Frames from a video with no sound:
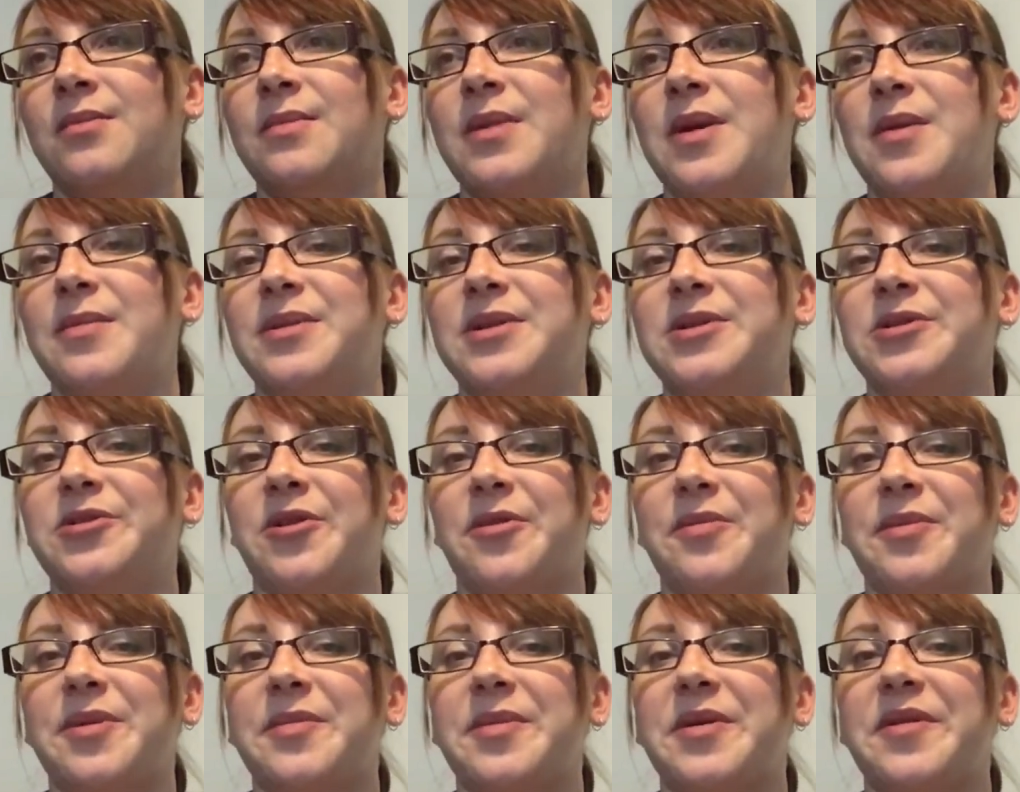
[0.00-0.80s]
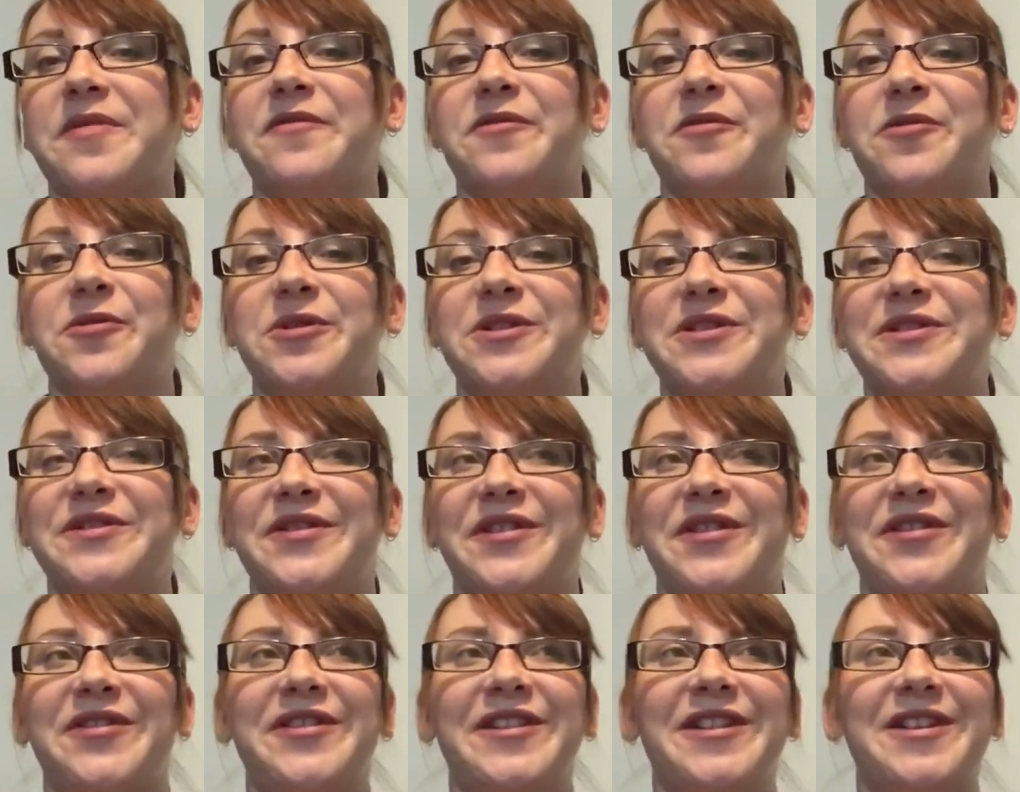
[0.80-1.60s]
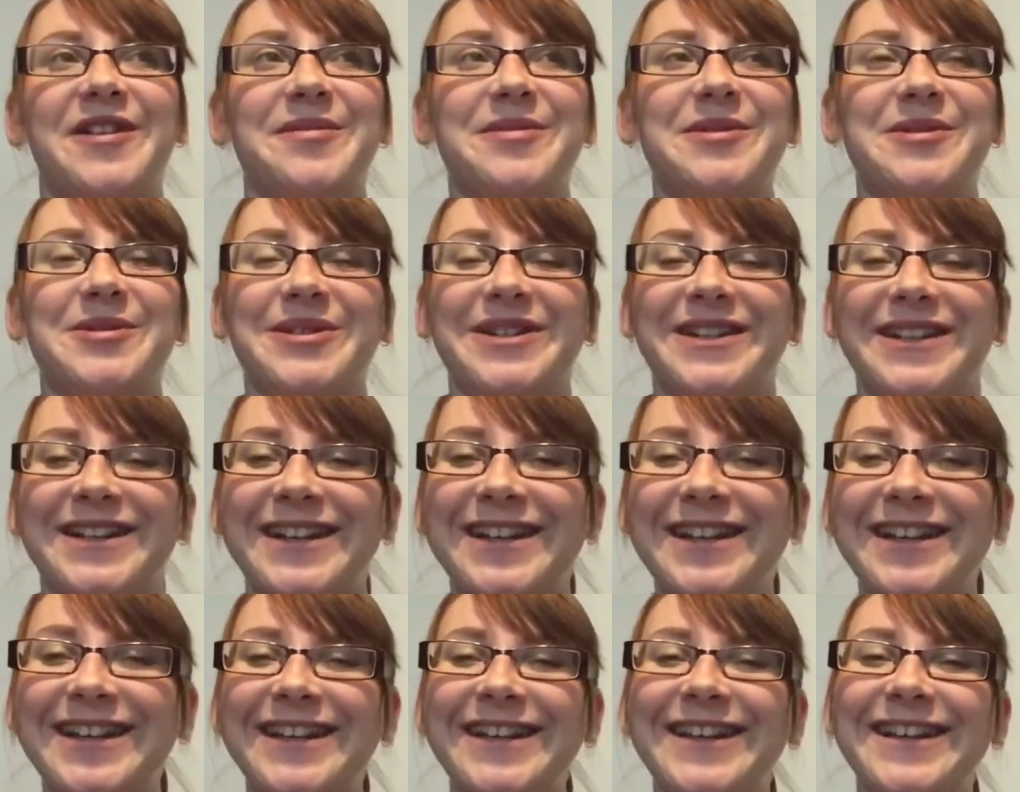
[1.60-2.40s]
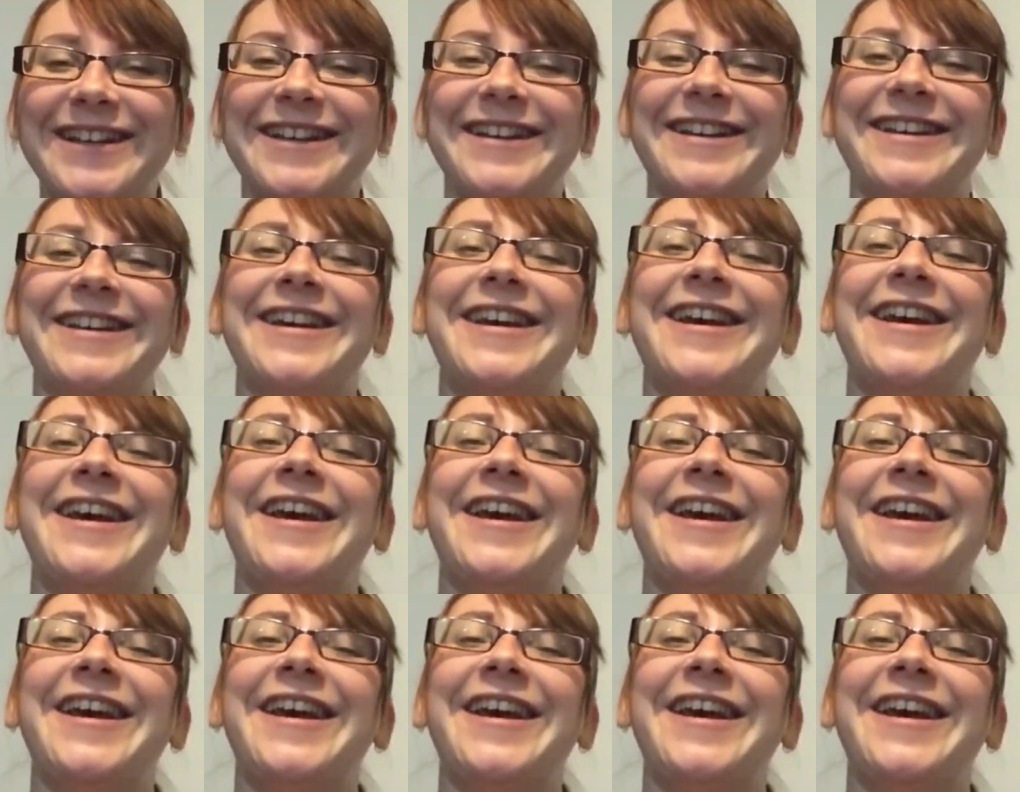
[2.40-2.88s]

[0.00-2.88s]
maybe scrubbing my floors if I feel up to it.